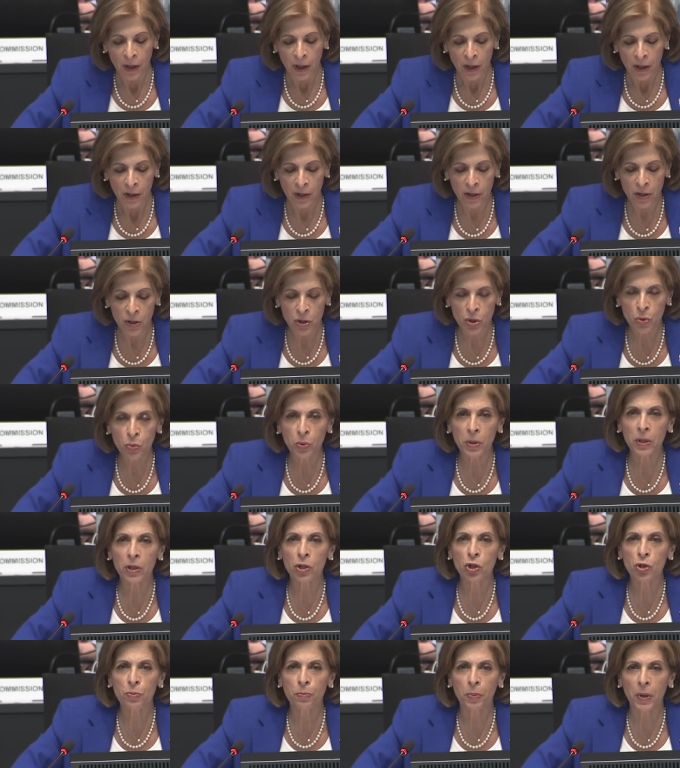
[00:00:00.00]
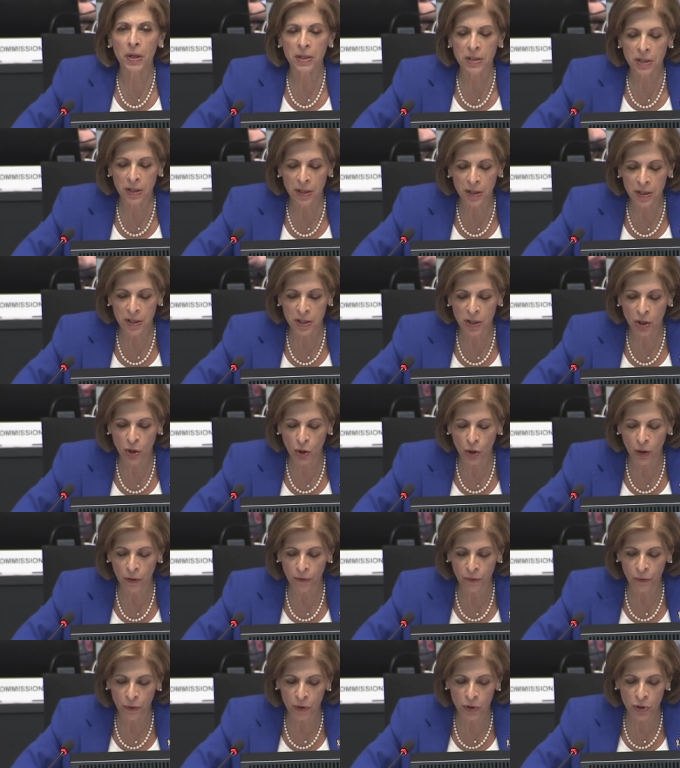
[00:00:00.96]
The Swedish Presidency
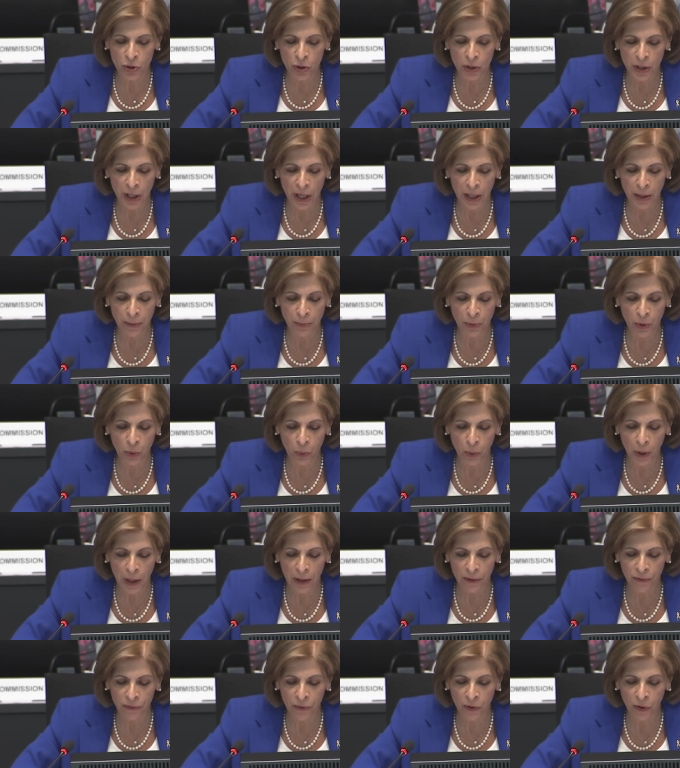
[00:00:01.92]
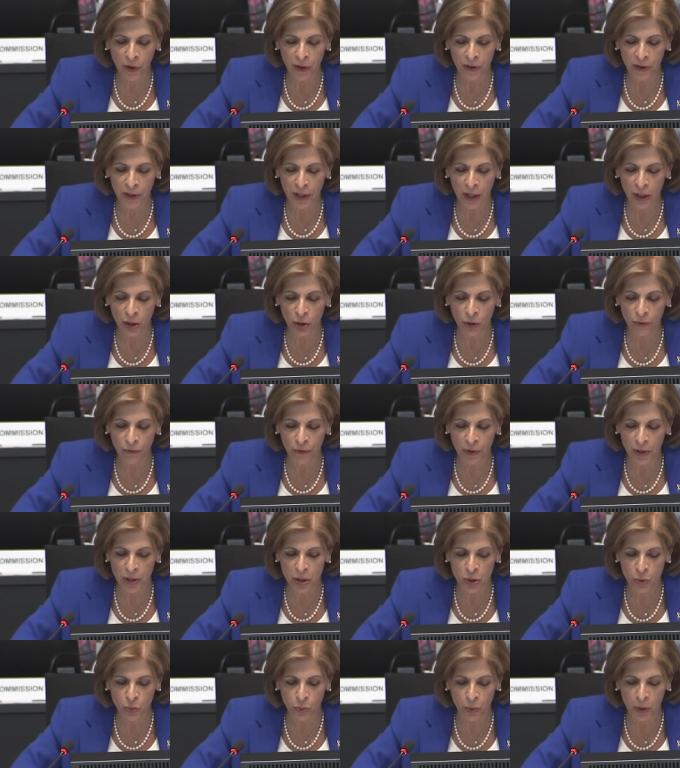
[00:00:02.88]
Conference on Animal Welfare at the end of
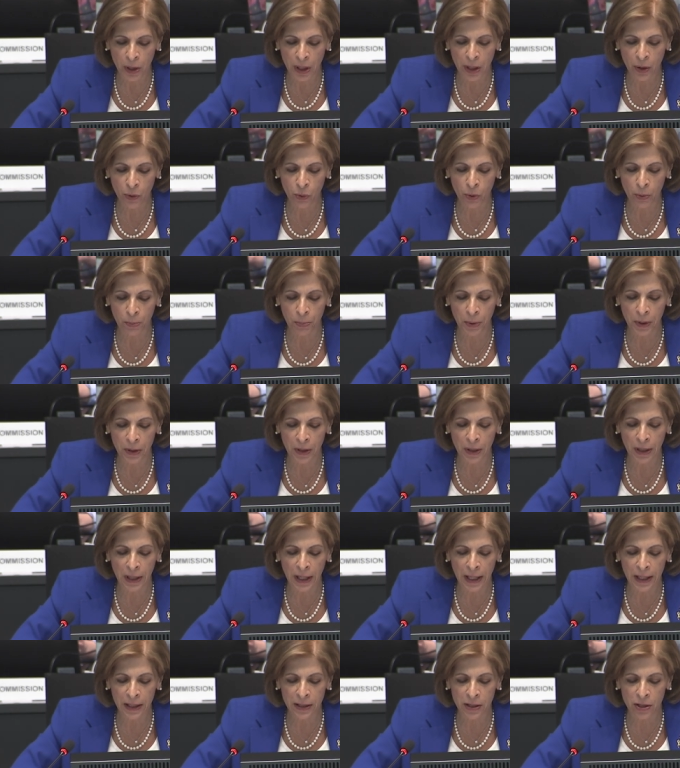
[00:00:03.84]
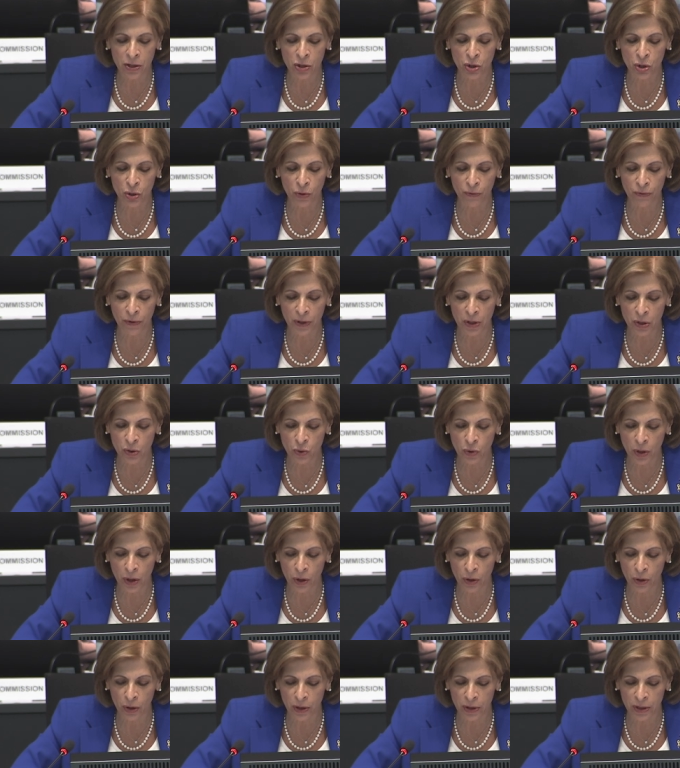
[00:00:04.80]
this week will be the latest of these
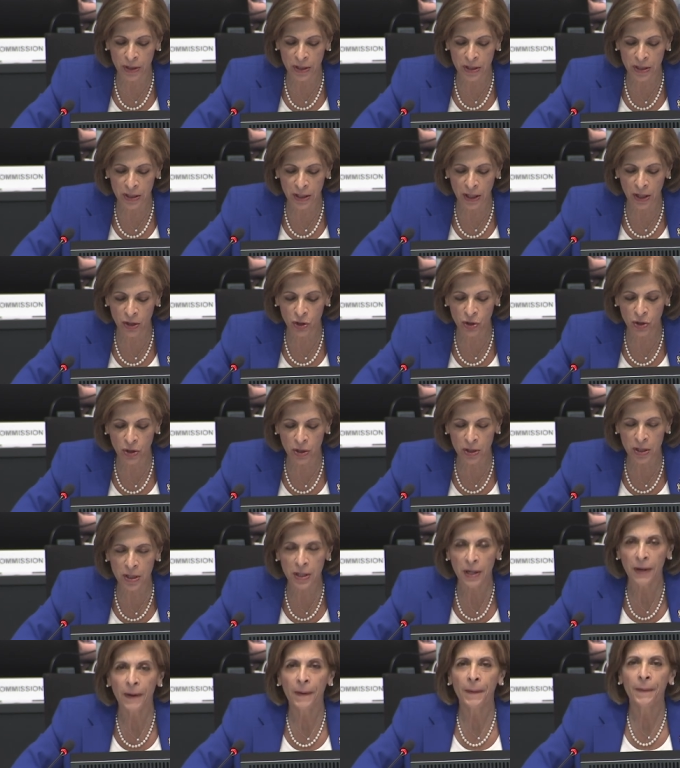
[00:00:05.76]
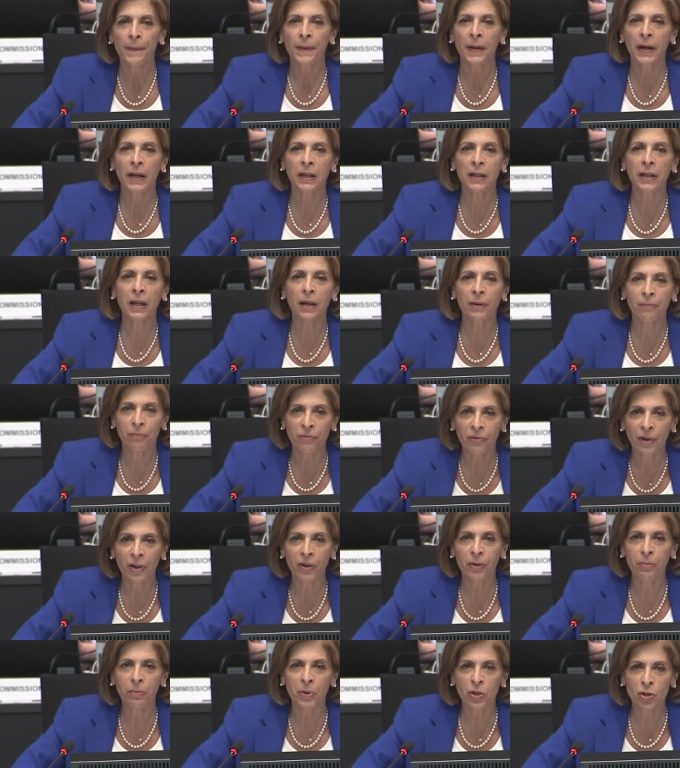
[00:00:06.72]
regular discussions, and I'm
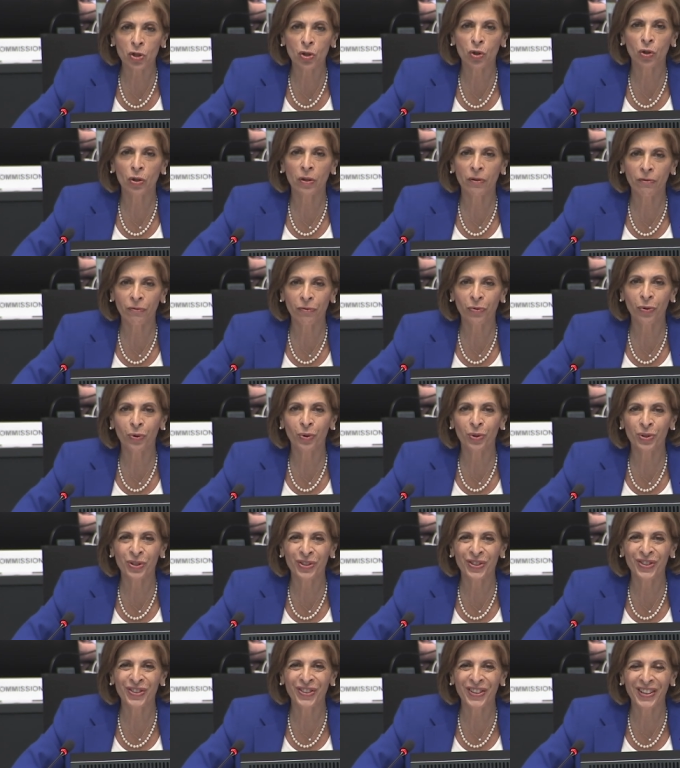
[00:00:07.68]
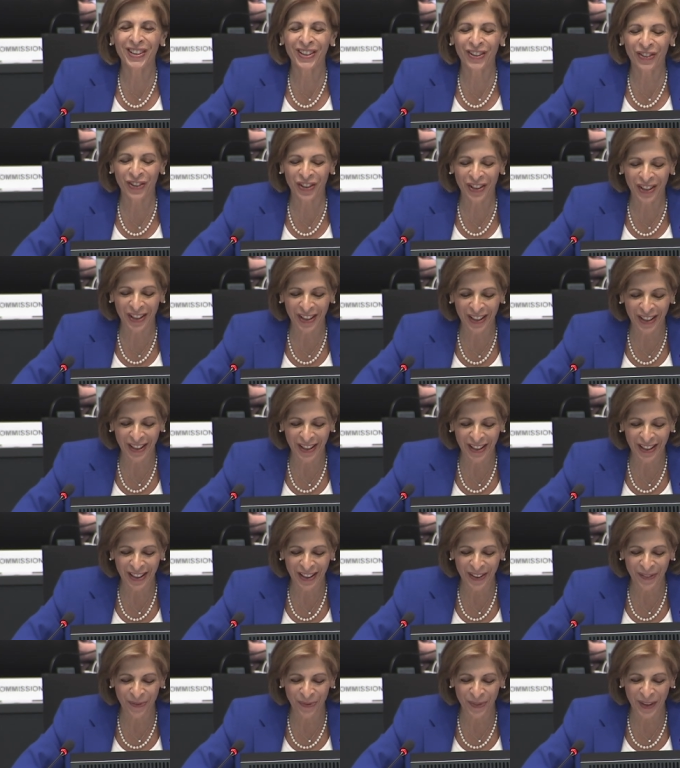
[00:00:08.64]
very much looking forward to hearing
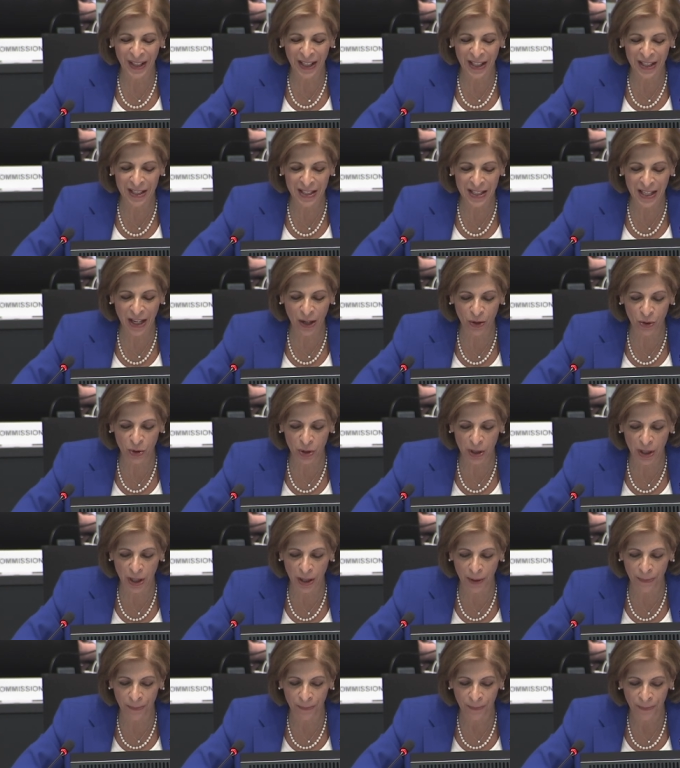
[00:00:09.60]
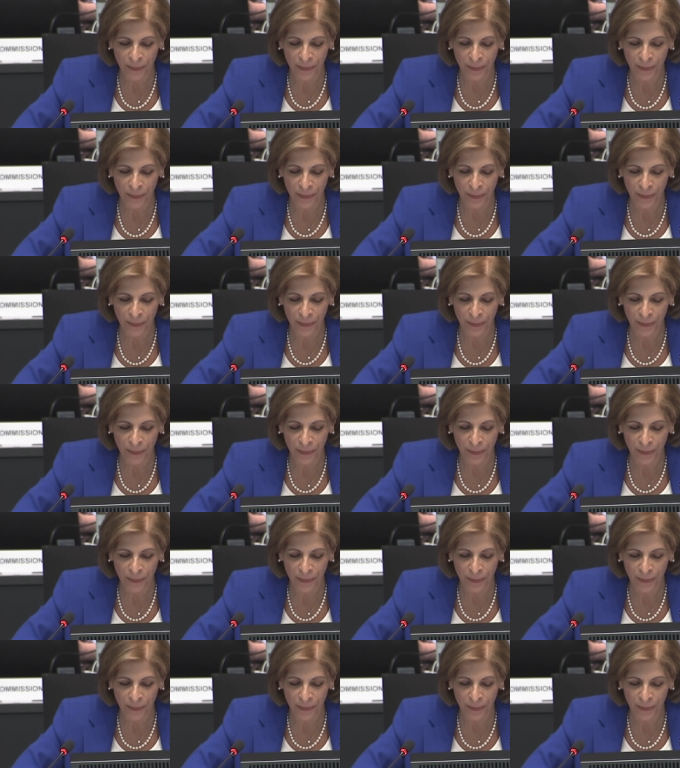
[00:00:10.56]
um, its outcome.